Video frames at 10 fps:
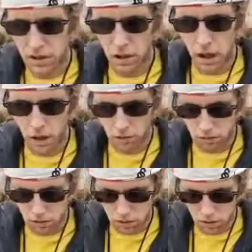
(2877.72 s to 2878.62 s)
No.
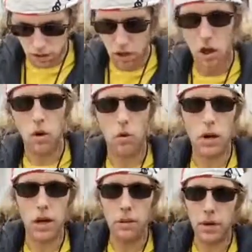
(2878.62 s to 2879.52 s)
We're
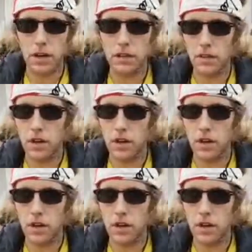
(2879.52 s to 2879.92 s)
going to pick this